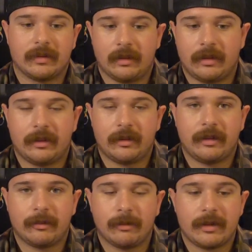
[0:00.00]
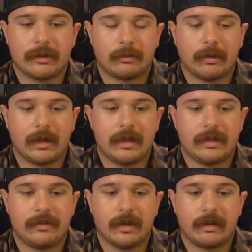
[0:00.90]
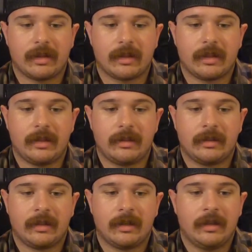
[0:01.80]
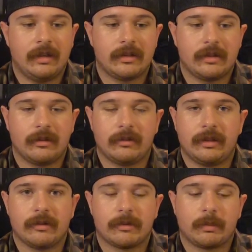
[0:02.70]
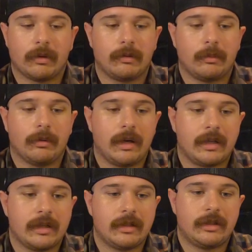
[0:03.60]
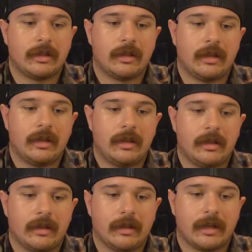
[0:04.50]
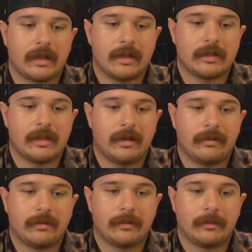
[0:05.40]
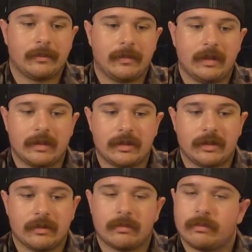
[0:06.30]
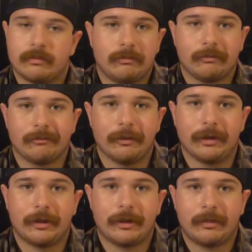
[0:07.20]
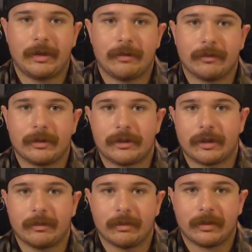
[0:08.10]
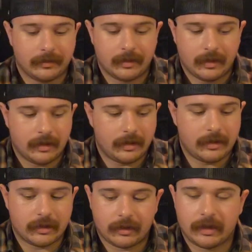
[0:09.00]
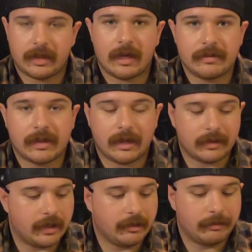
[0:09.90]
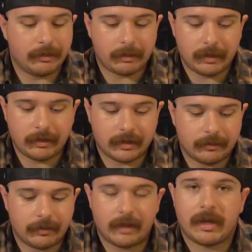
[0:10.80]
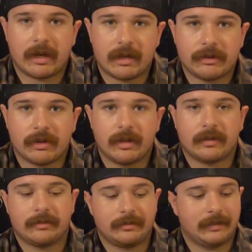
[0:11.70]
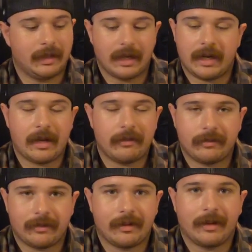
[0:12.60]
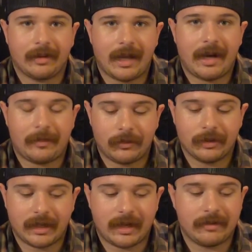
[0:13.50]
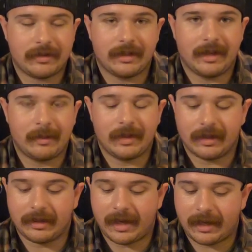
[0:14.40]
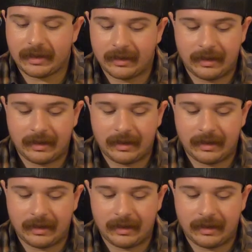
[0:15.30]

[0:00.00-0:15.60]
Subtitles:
literally a razor blade, it's very thin, so it's prone to breakage, all that kind of stuff. It's just really good at being really sharp. These are all the knives that I would carry with me when I'm out on trail. Again, I have a lot more knives, and I mean a lot.